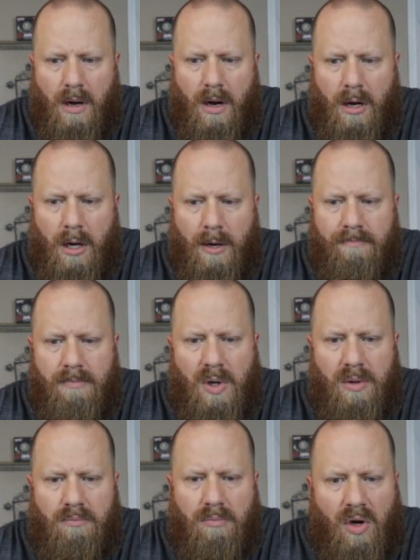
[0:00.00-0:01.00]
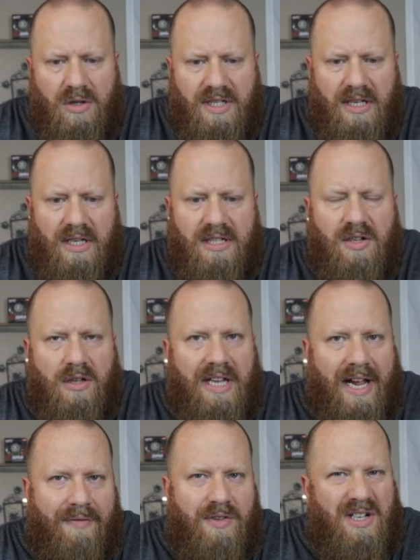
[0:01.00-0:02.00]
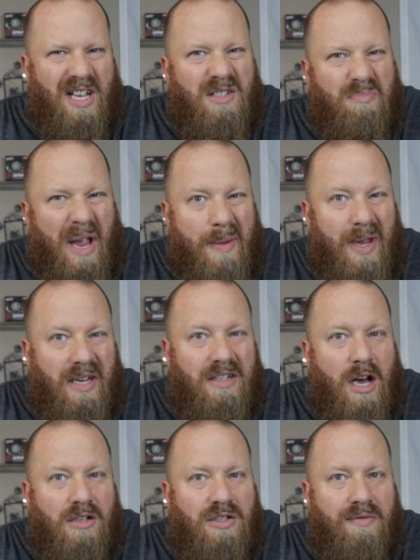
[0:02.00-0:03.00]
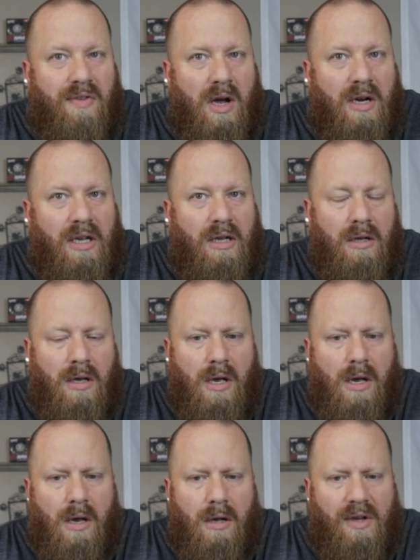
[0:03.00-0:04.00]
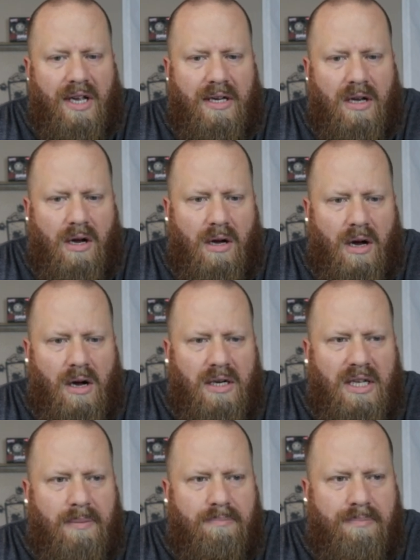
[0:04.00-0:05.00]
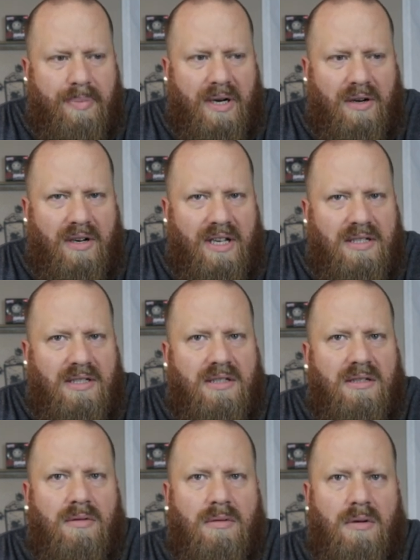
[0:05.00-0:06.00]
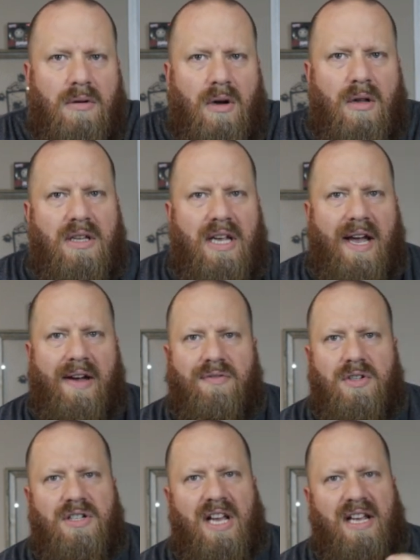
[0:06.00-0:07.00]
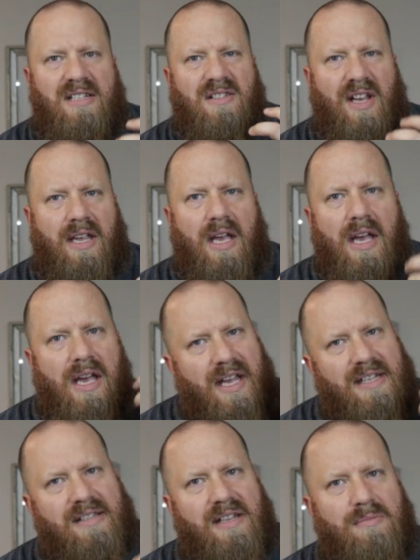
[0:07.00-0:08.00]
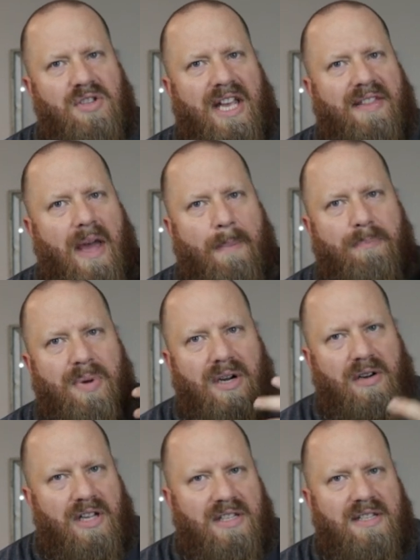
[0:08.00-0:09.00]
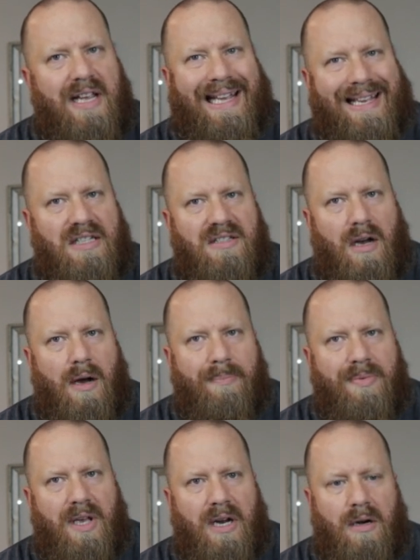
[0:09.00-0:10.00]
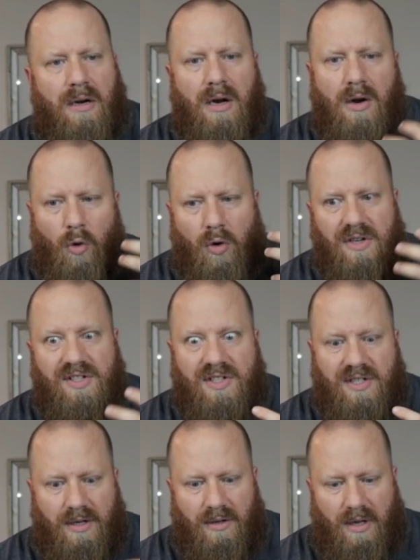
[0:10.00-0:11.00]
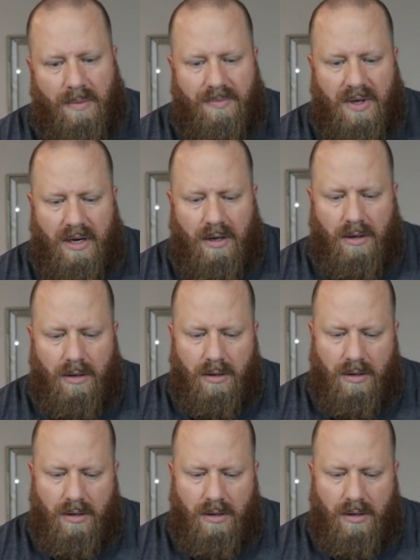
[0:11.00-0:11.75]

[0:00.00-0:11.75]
Maltiness on the aftertaste, maybe a touch of honey, like honey bitterness on the aftertaste. Like it seems like that bitterness is up there or still up there.